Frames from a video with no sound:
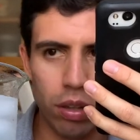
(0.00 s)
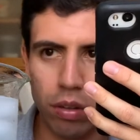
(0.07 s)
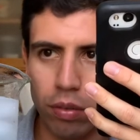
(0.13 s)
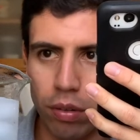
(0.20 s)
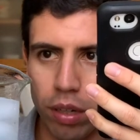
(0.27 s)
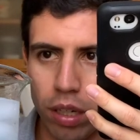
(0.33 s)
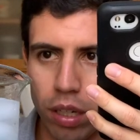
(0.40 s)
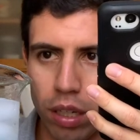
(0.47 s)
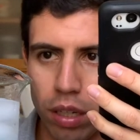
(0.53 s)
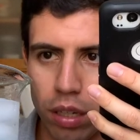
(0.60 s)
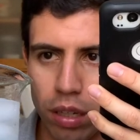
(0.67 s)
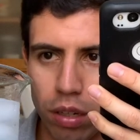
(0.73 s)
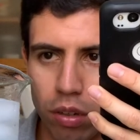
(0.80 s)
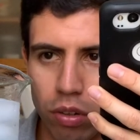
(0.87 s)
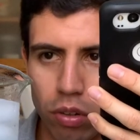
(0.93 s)
3,
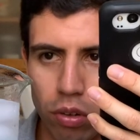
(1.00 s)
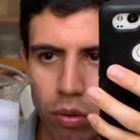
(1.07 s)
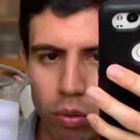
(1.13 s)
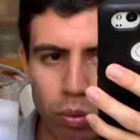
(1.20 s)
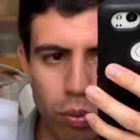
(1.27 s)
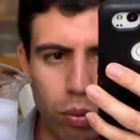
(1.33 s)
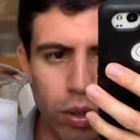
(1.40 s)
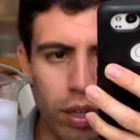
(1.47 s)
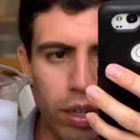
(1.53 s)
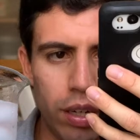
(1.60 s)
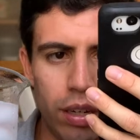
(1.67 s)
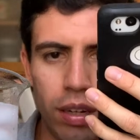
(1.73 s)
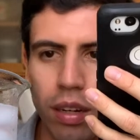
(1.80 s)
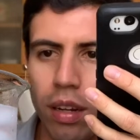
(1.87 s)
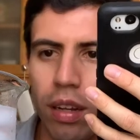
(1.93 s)
2, 1.
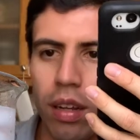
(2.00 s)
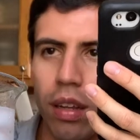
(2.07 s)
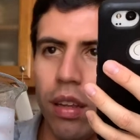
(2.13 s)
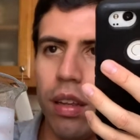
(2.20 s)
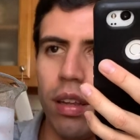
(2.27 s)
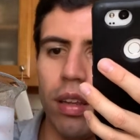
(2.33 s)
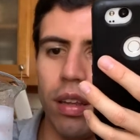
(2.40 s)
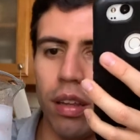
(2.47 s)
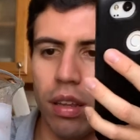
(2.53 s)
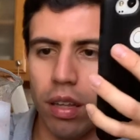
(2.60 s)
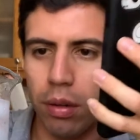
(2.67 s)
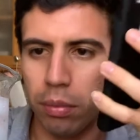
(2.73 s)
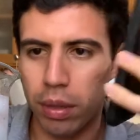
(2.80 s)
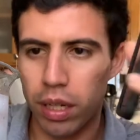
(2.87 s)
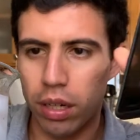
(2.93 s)

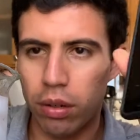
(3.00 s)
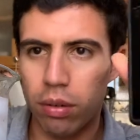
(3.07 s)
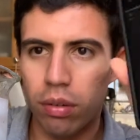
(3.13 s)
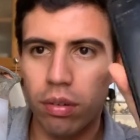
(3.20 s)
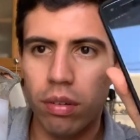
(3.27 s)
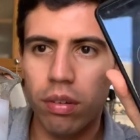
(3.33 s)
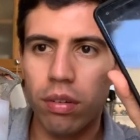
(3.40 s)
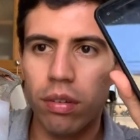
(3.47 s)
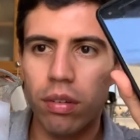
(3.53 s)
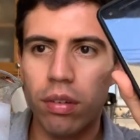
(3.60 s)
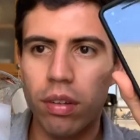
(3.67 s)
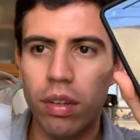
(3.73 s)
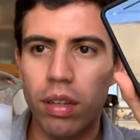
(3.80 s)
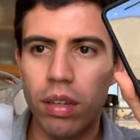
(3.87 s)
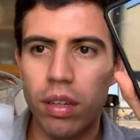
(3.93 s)
There we go.
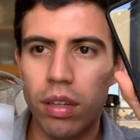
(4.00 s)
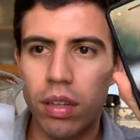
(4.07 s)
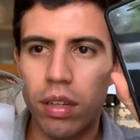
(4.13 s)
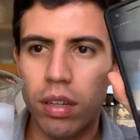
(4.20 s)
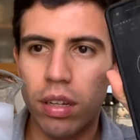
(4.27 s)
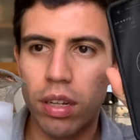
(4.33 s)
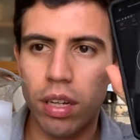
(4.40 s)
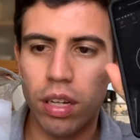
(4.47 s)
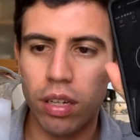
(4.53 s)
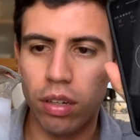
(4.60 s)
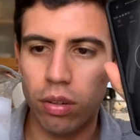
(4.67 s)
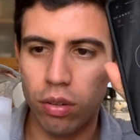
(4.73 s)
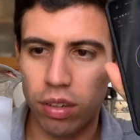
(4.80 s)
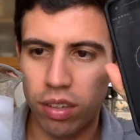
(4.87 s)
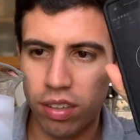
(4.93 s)
And
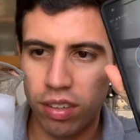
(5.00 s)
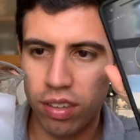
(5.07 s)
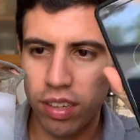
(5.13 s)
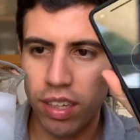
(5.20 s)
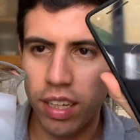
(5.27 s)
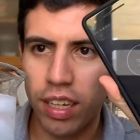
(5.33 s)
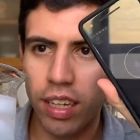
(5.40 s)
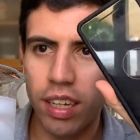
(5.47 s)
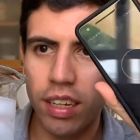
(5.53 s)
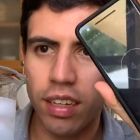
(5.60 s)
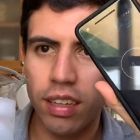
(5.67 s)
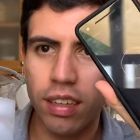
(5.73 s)
you can see,